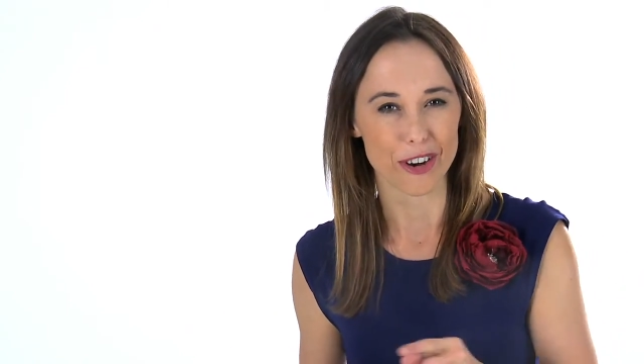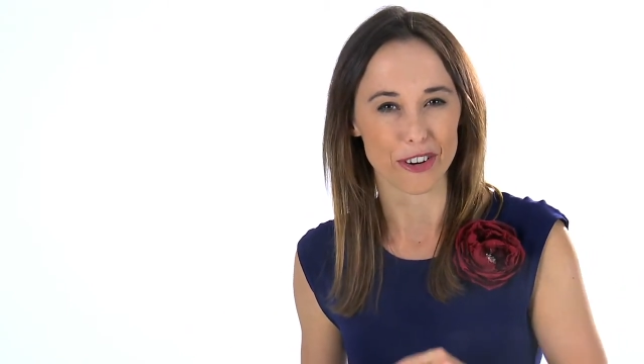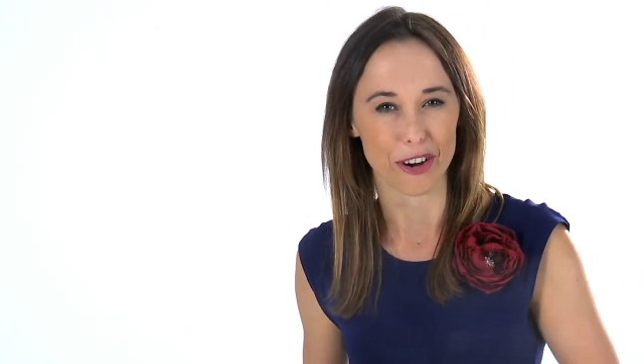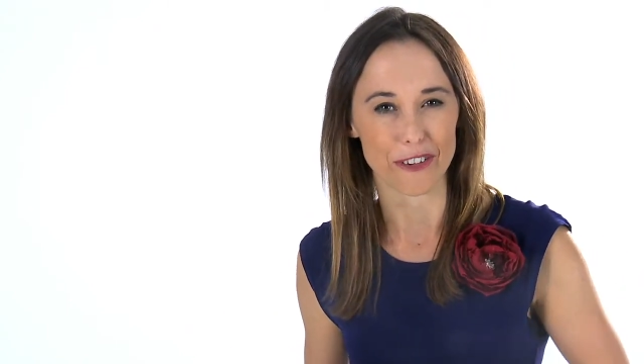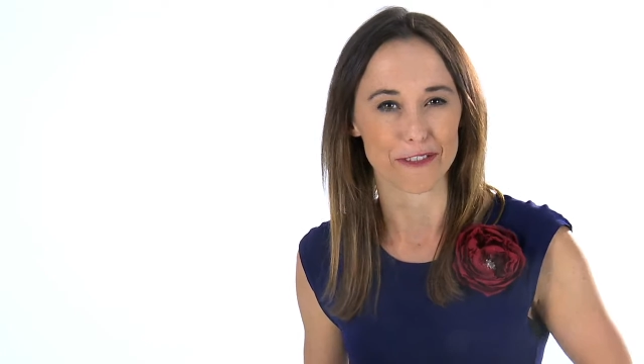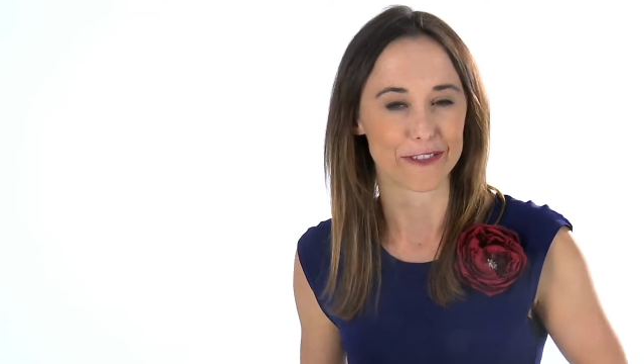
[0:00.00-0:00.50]

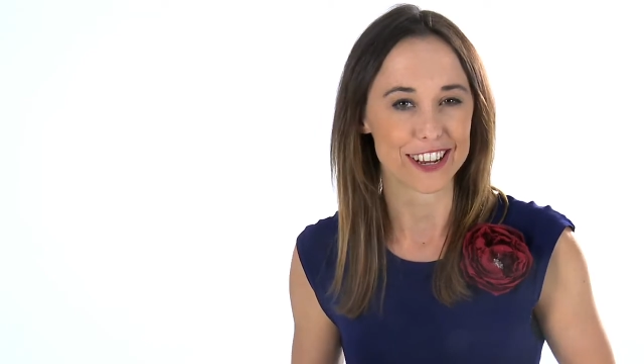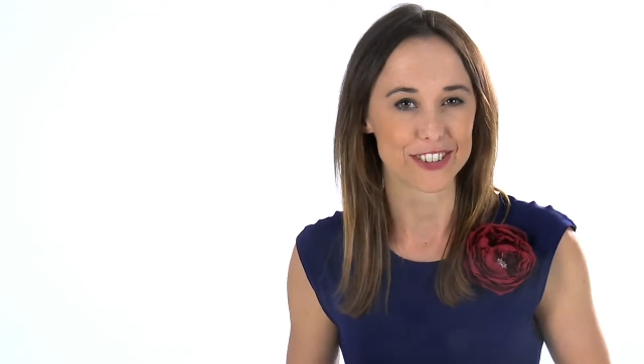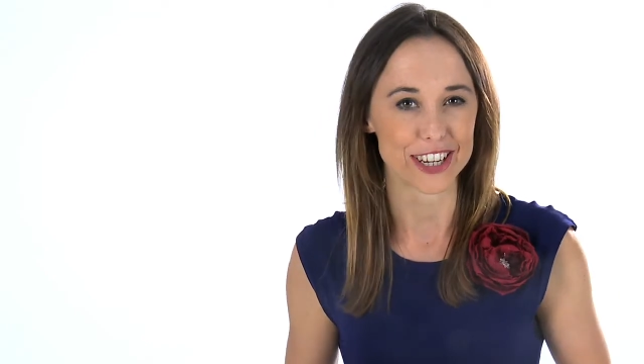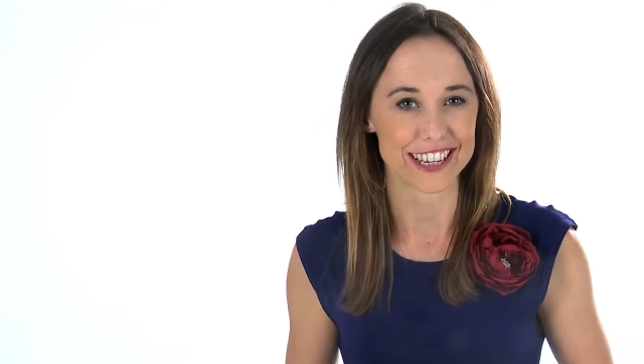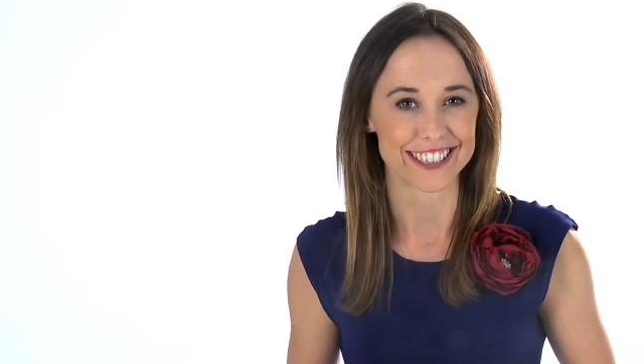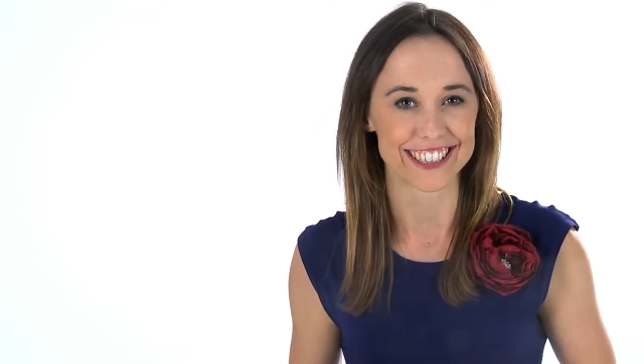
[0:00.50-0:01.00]
your own
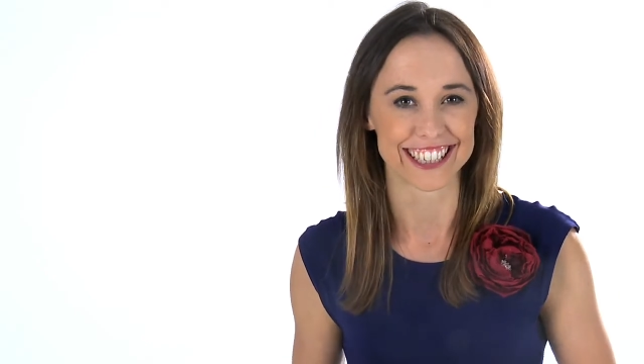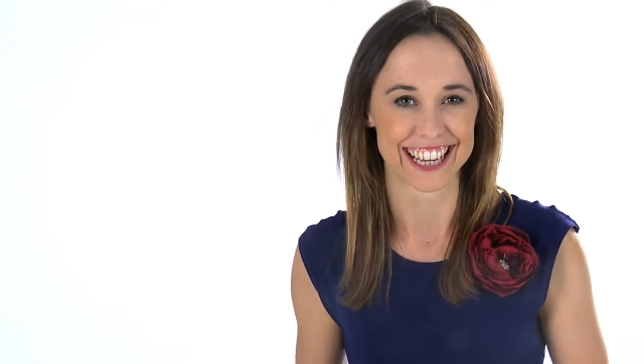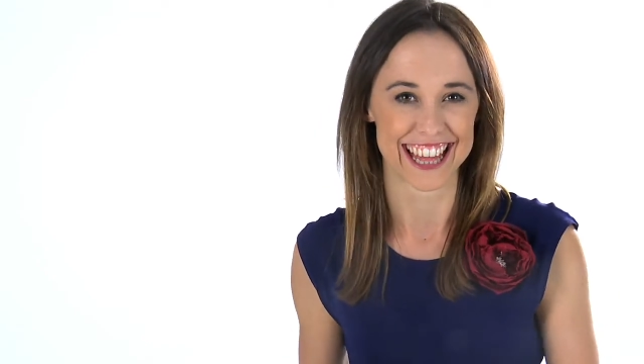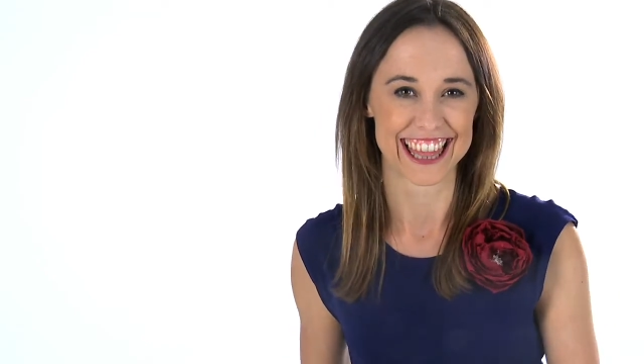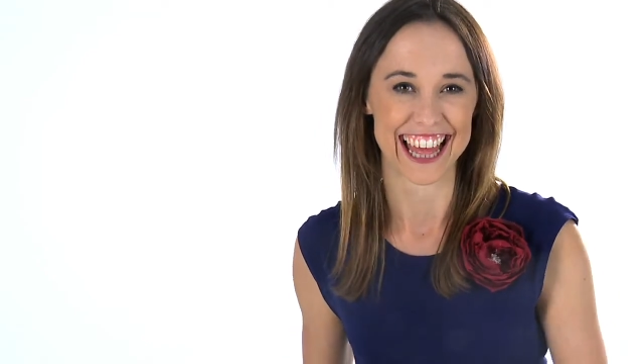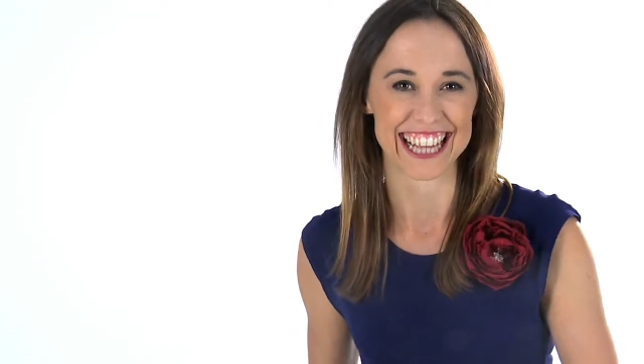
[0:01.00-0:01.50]
veggies.
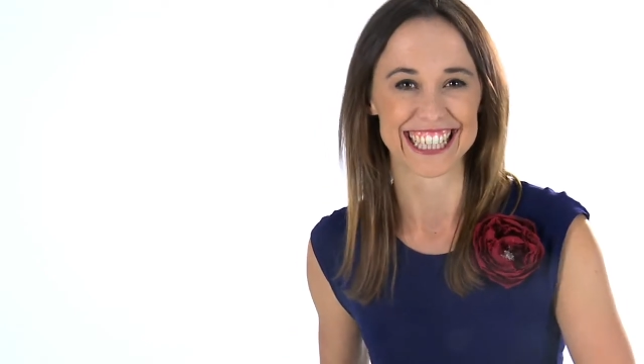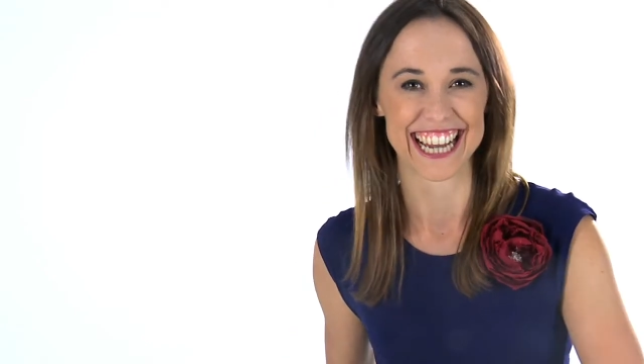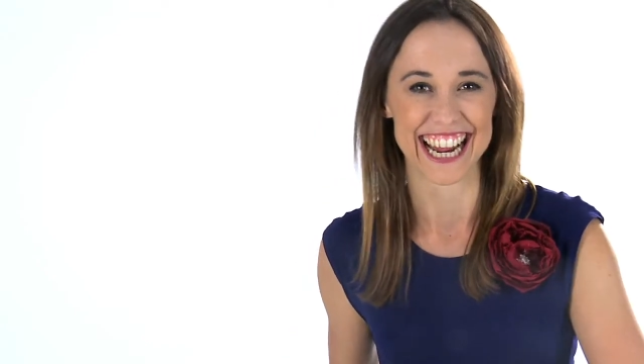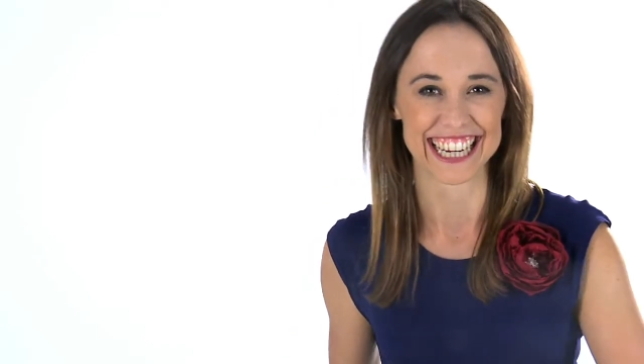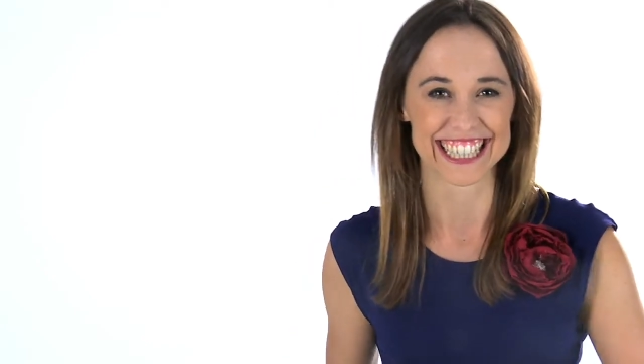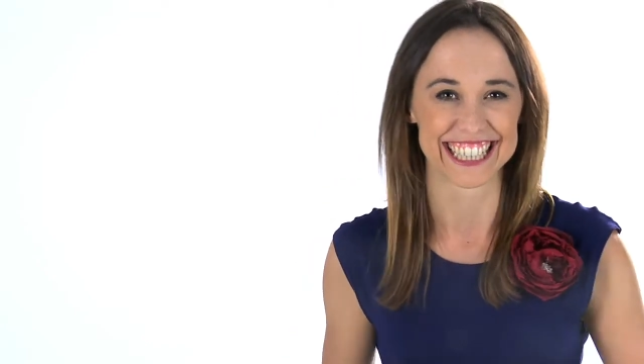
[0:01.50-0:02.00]
That's
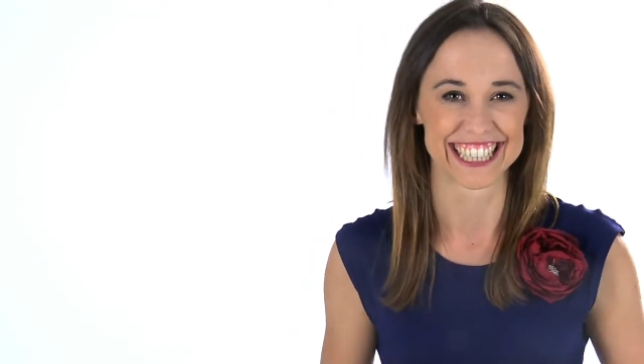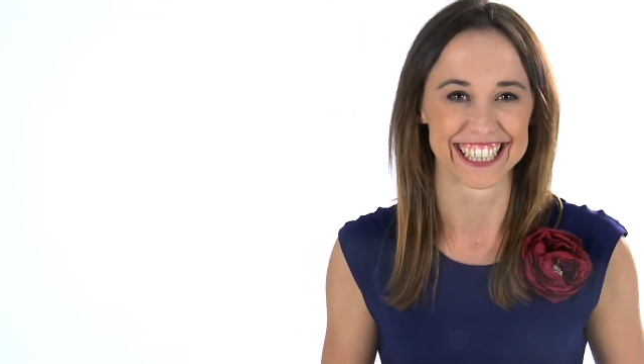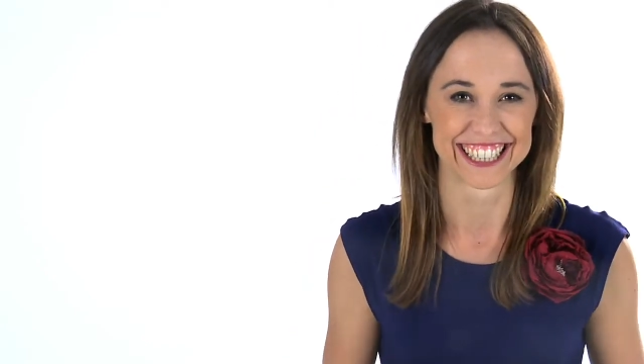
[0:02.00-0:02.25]
next.